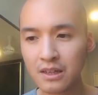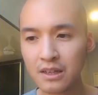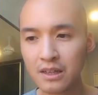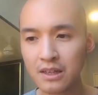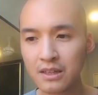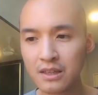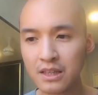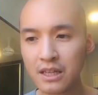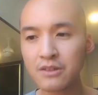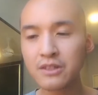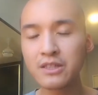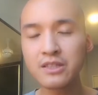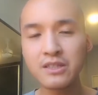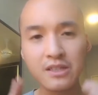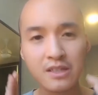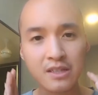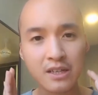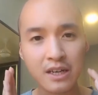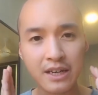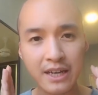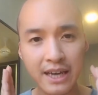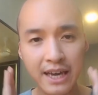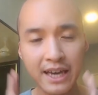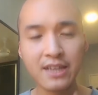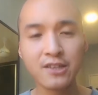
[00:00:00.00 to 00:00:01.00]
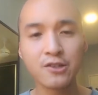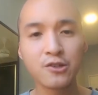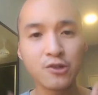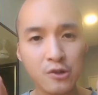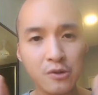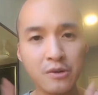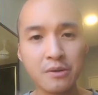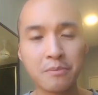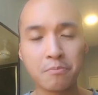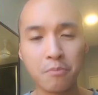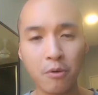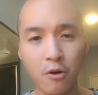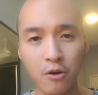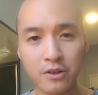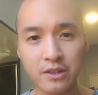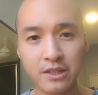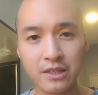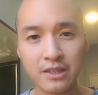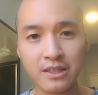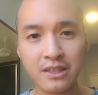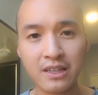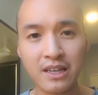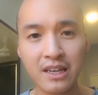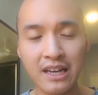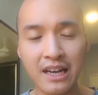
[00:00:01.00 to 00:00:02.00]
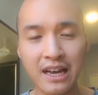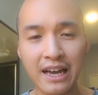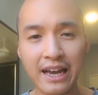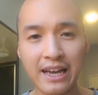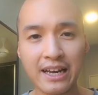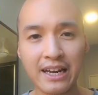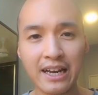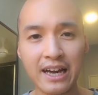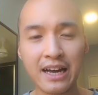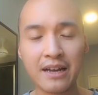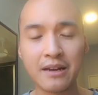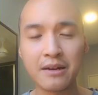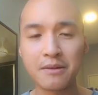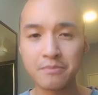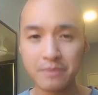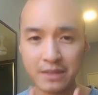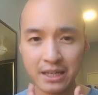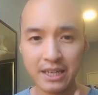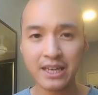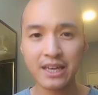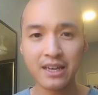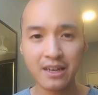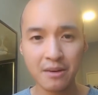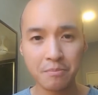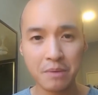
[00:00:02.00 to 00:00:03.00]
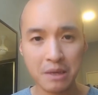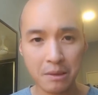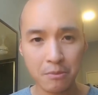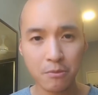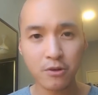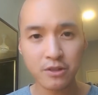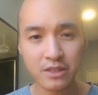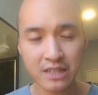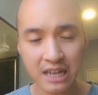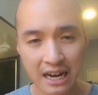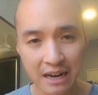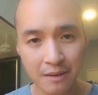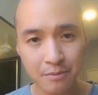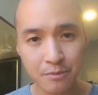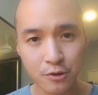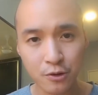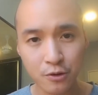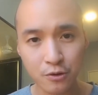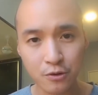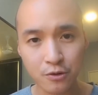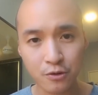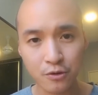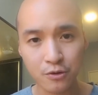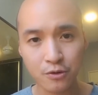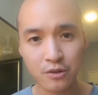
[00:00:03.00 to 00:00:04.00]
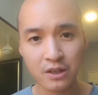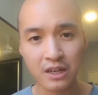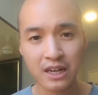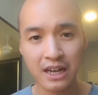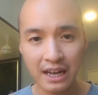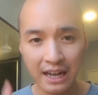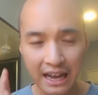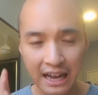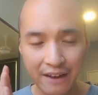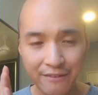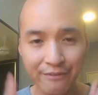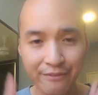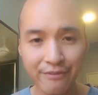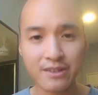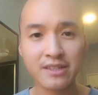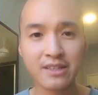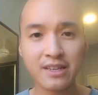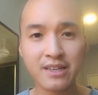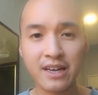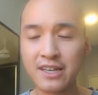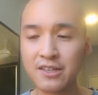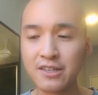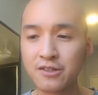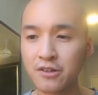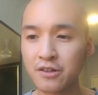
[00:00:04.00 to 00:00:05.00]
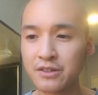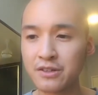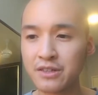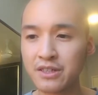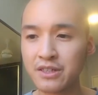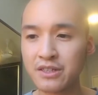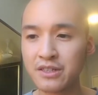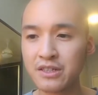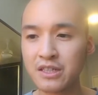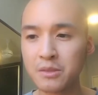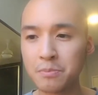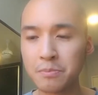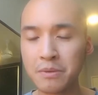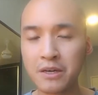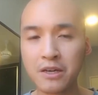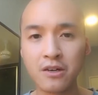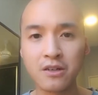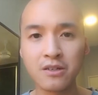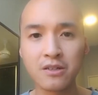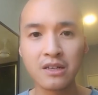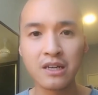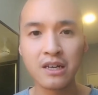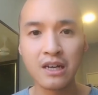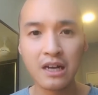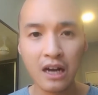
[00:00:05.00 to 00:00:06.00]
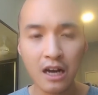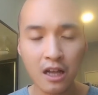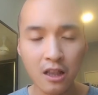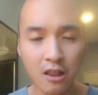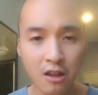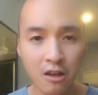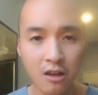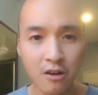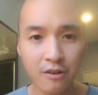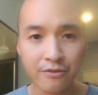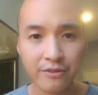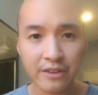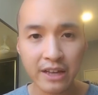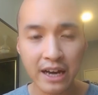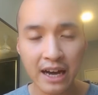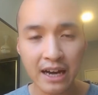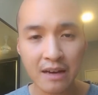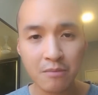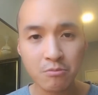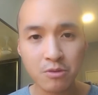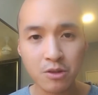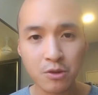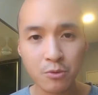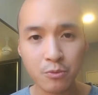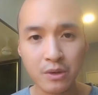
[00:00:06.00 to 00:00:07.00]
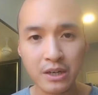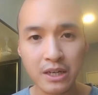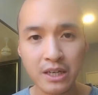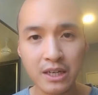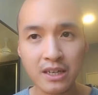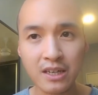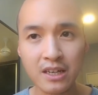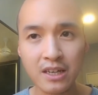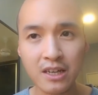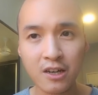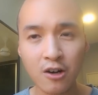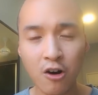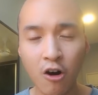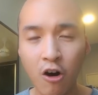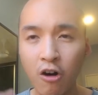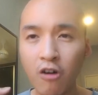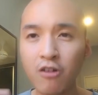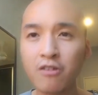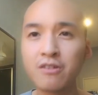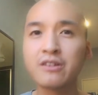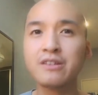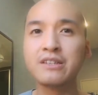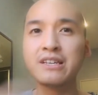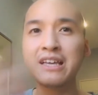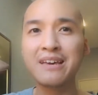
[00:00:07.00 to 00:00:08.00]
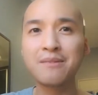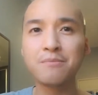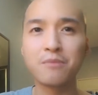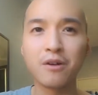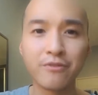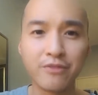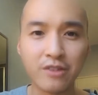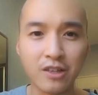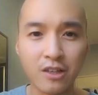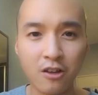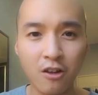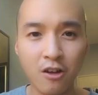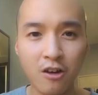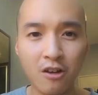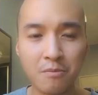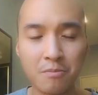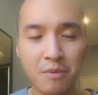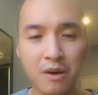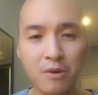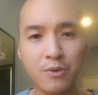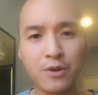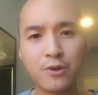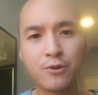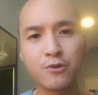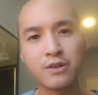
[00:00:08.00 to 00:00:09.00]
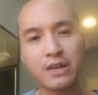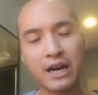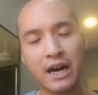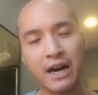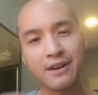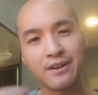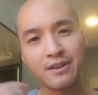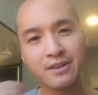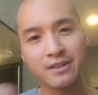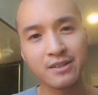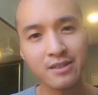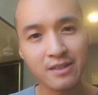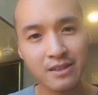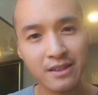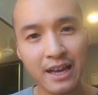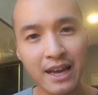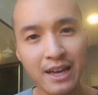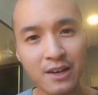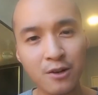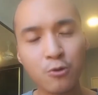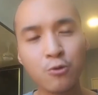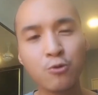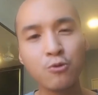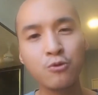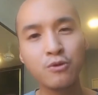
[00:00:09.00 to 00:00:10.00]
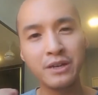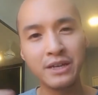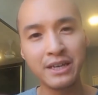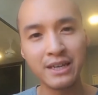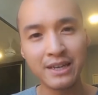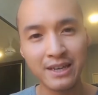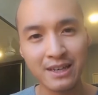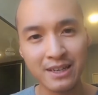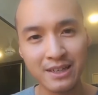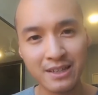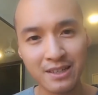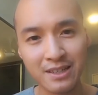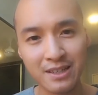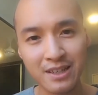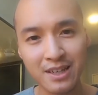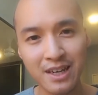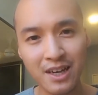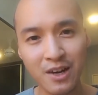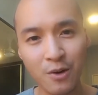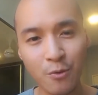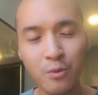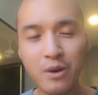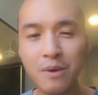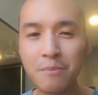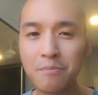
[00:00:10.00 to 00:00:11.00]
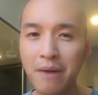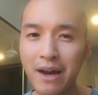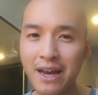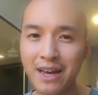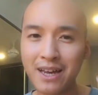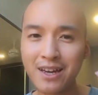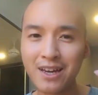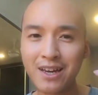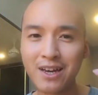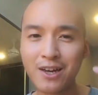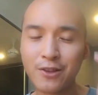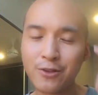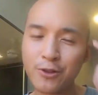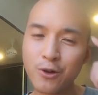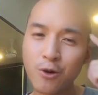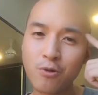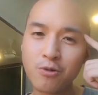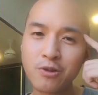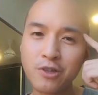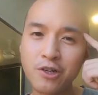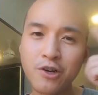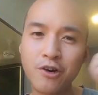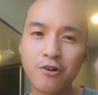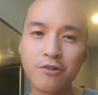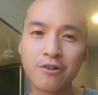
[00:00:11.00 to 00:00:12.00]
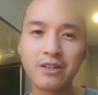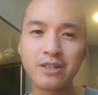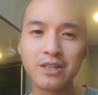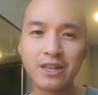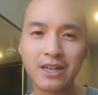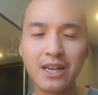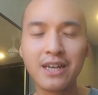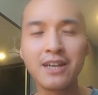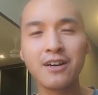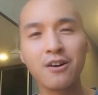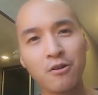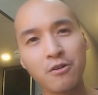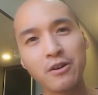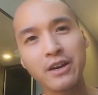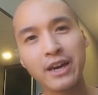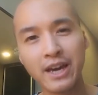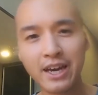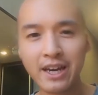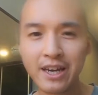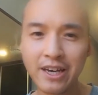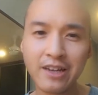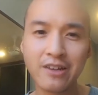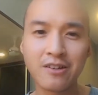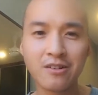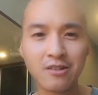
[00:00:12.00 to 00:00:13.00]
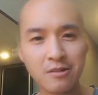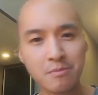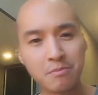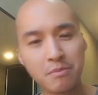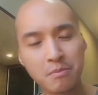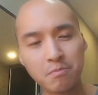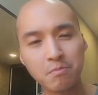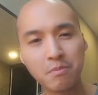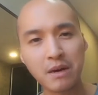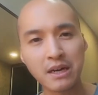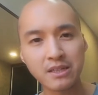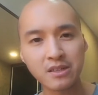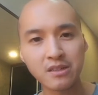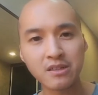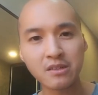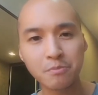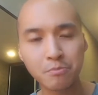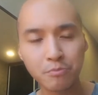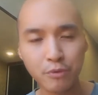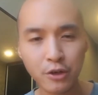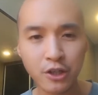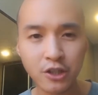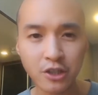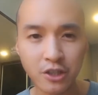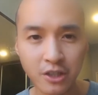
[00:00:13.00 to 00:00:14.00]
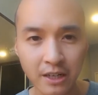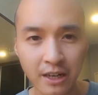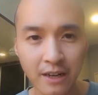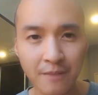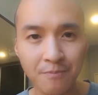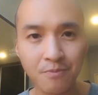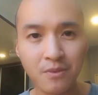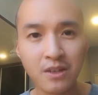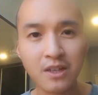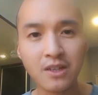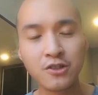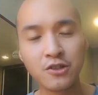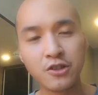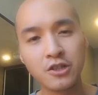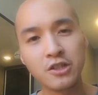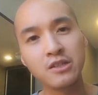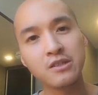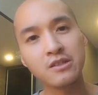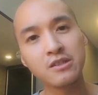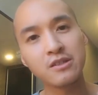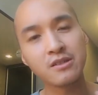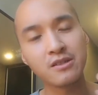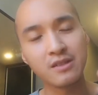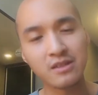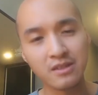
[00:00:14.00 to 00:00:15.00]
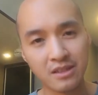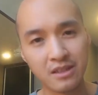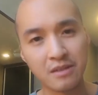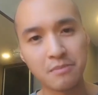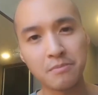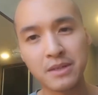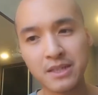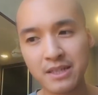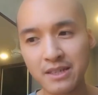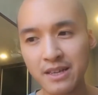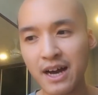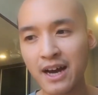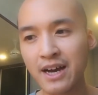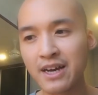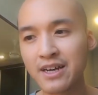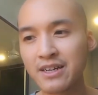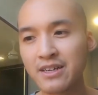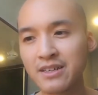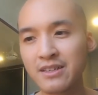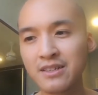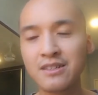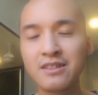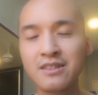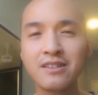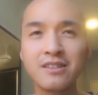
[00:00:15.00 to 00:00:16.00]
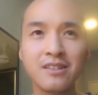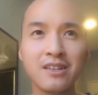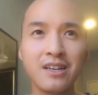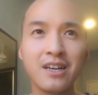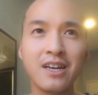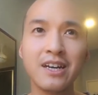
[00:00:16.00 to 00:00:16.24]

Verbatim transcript: Now this is again so important and I am taking a bit more time to, to emphasize on this is because a lot of times we call the name of the Lord, but we don't understand who He is. We might know theoretically, okay, you know, Pastor preached that Jesus is the Messiah.